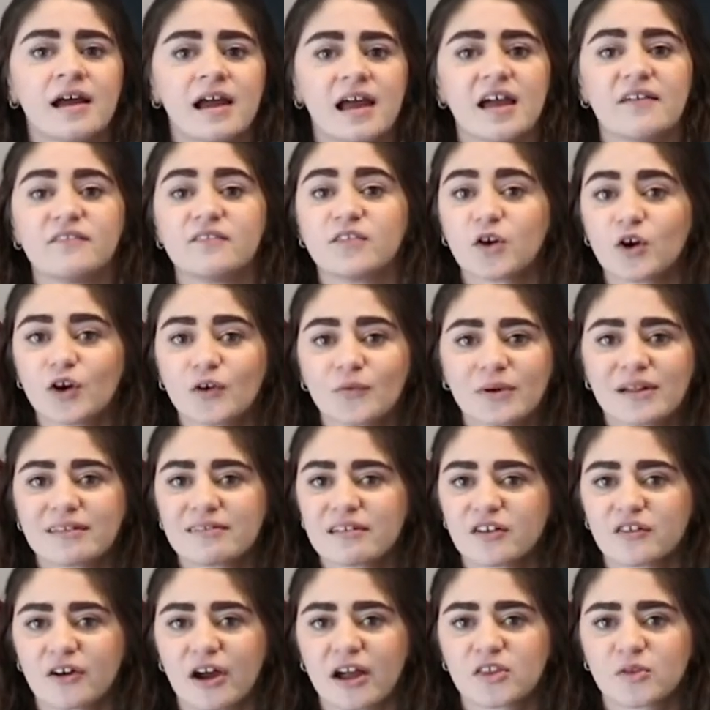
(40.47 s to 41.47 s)
If you're a
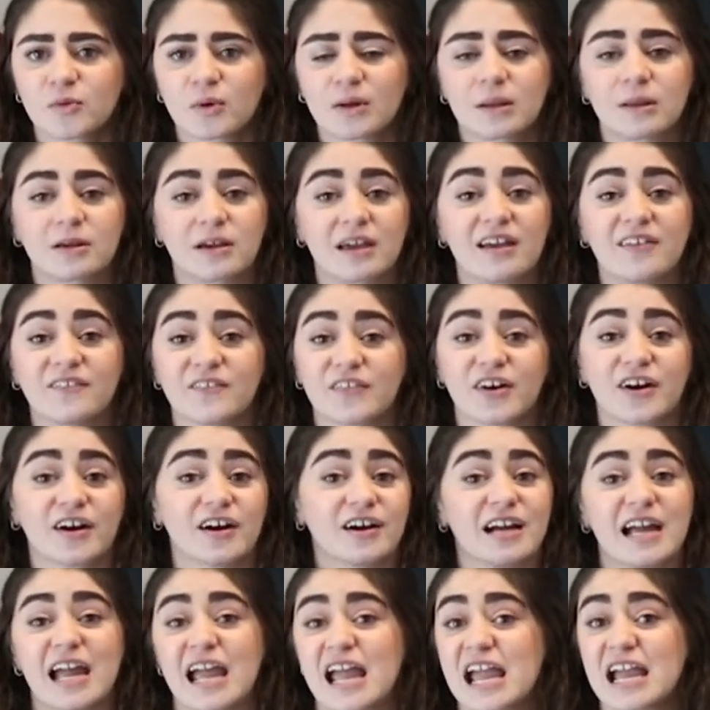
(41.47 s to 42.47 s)
recent graduate looking
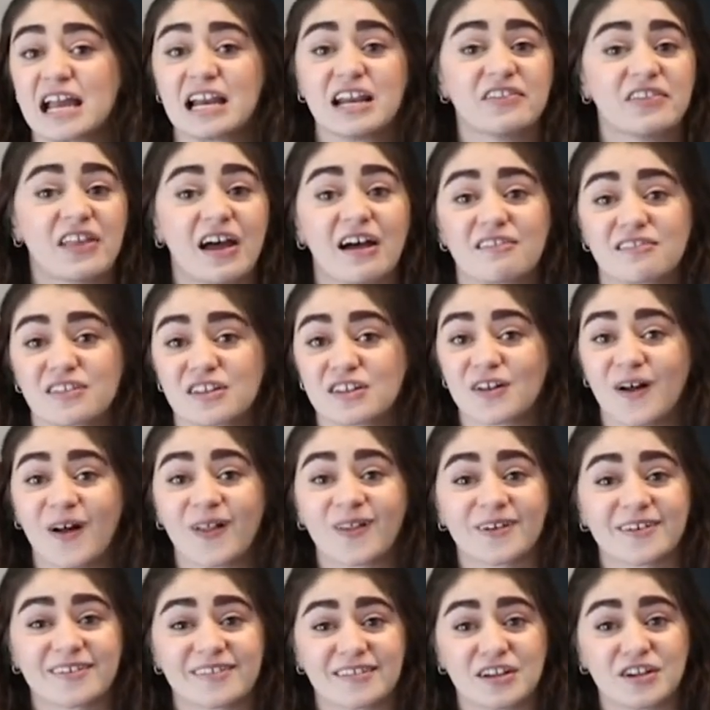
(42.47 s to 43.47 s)
for
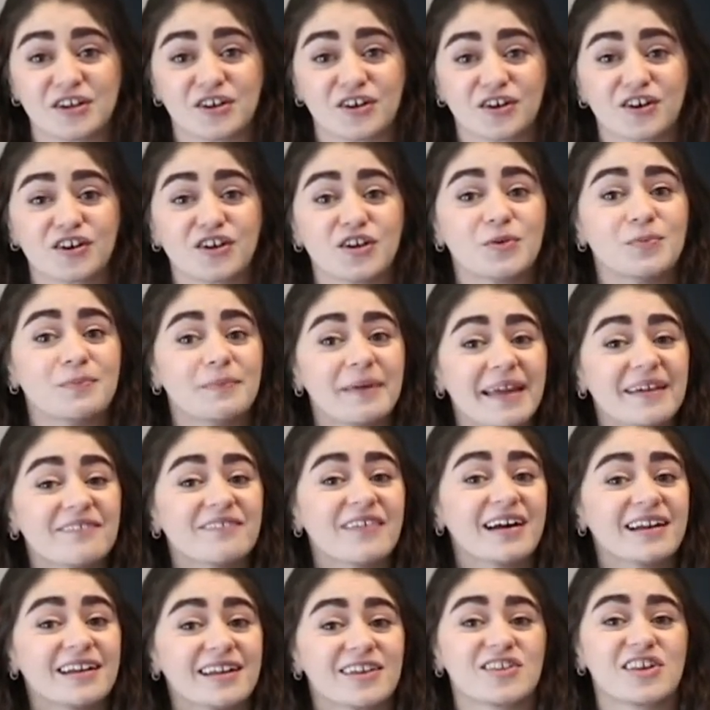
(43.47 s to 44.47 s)
$80,000 a year, you may
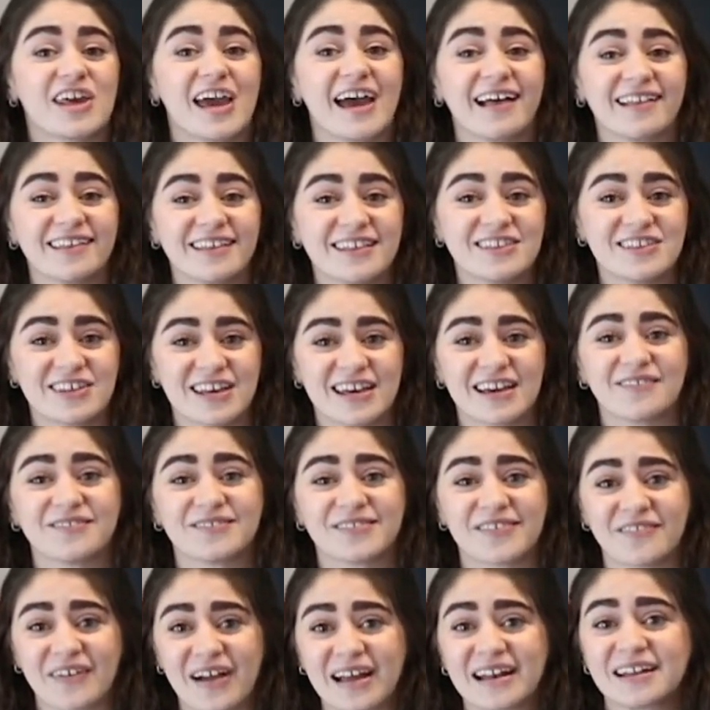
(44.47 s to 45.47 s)
find it
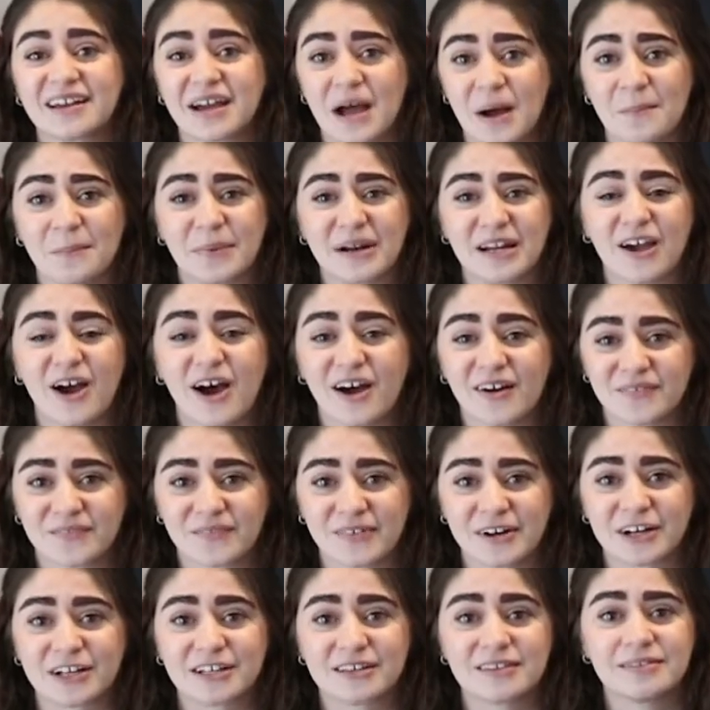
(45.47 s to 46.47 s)
challenging to find a company
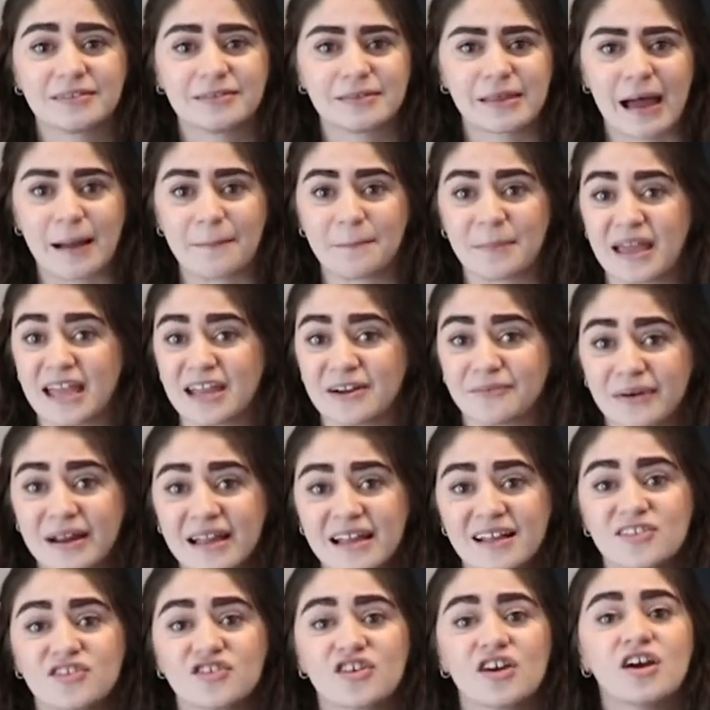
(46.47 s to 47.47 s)
offering that pay
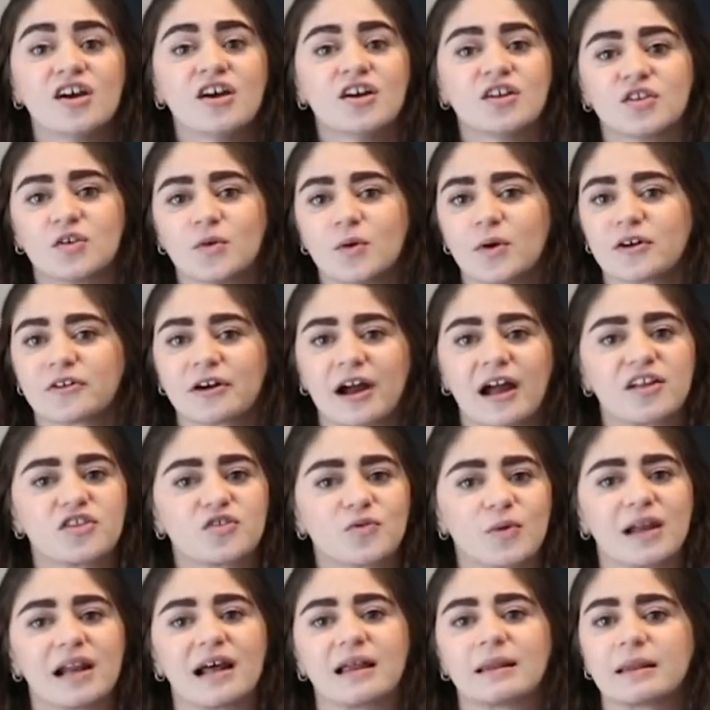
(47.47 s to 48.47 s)
range to a
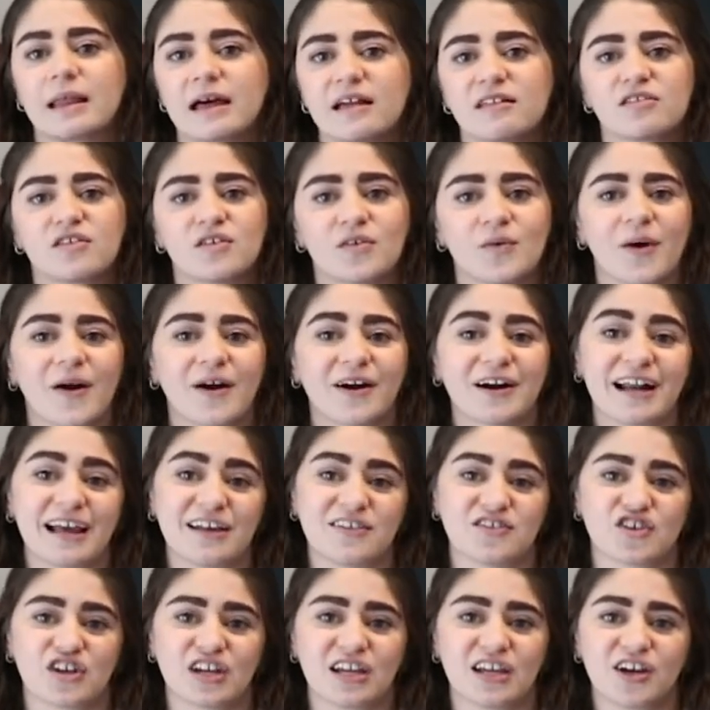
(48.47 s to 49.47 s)
graduate unless you are
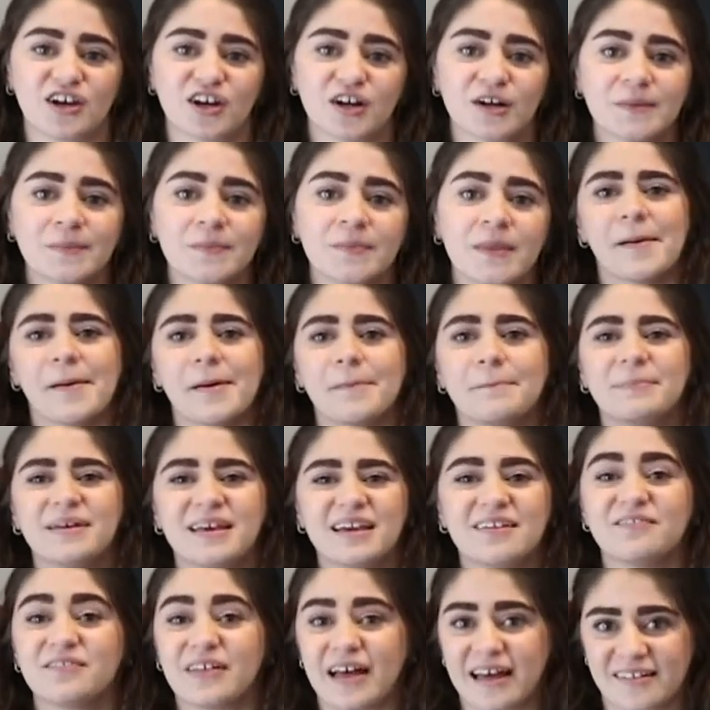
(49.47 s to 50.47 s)
an engineer.
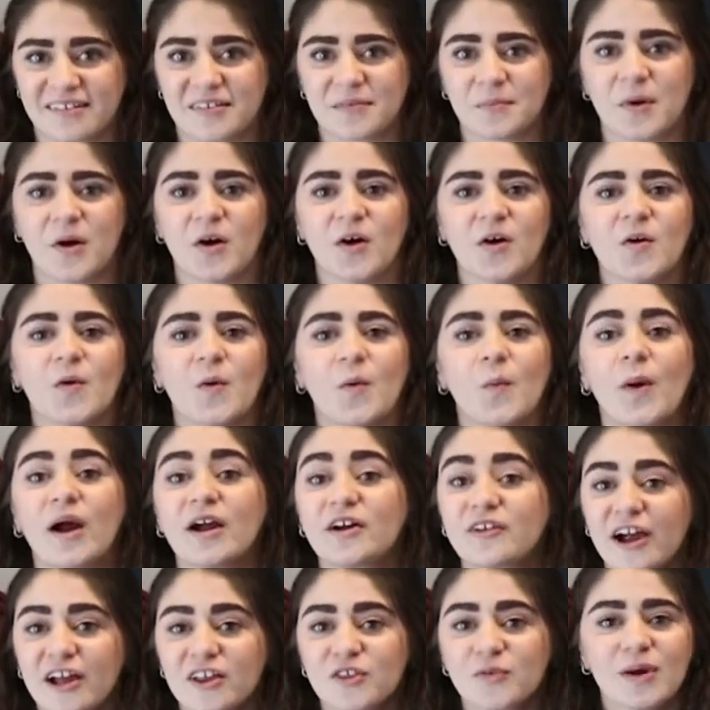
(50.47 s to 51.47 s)
Be flexible.
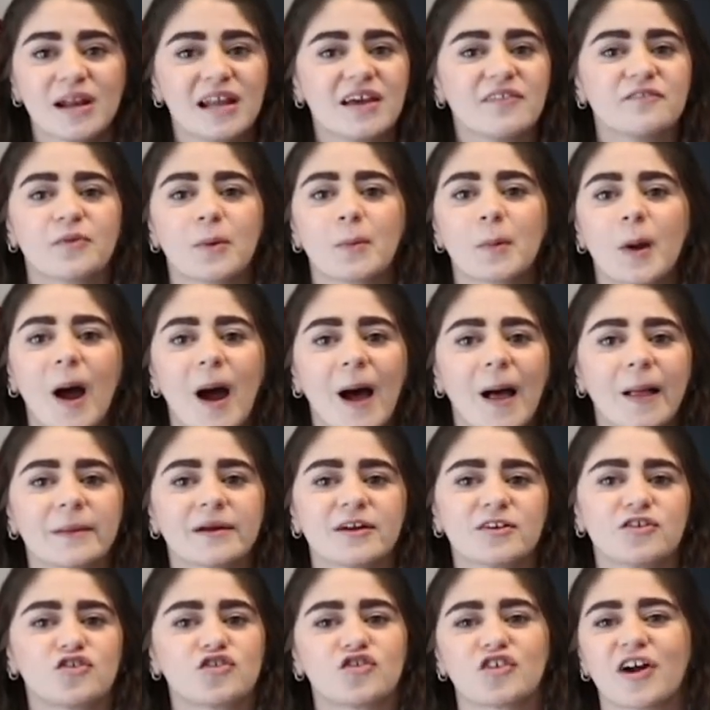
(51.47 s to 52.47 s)
When graduating from
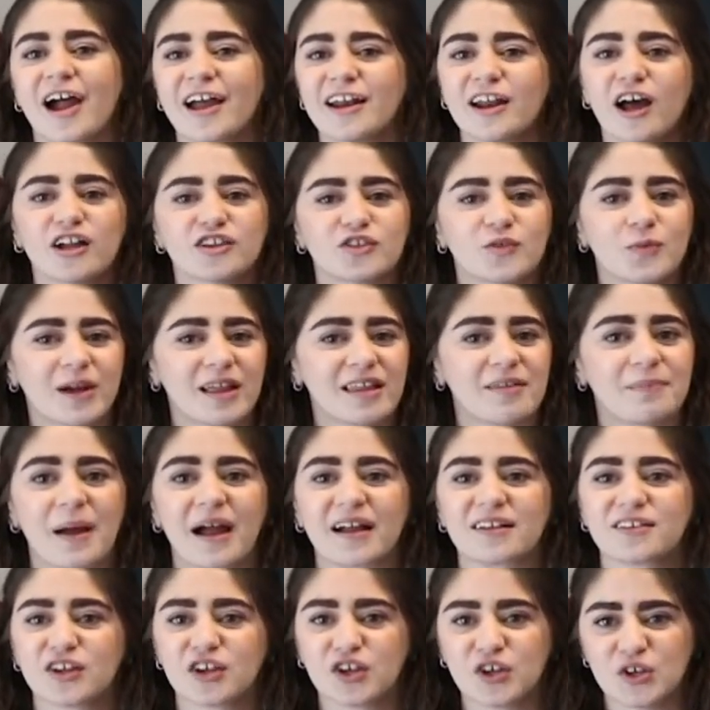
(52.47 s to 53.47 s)
college, try not to
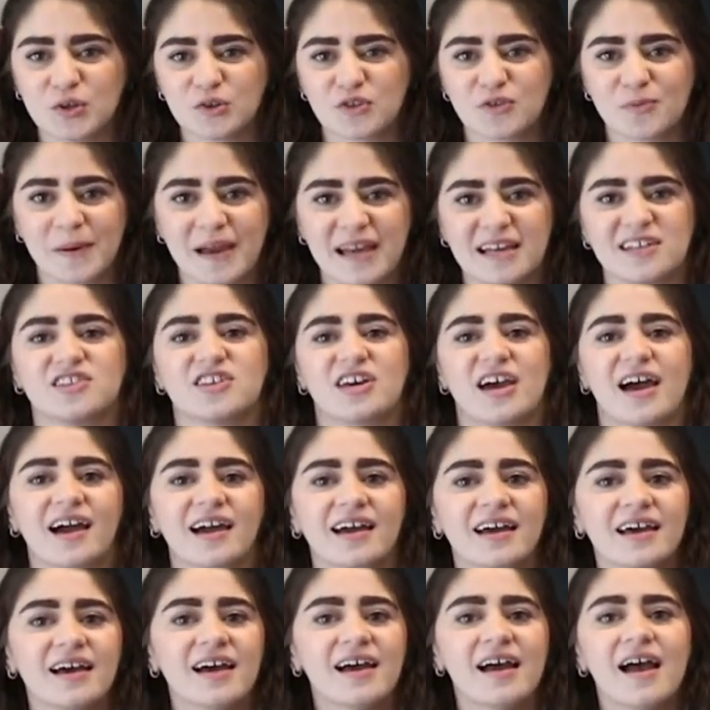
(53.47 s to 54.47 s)
expect a huge paycheck.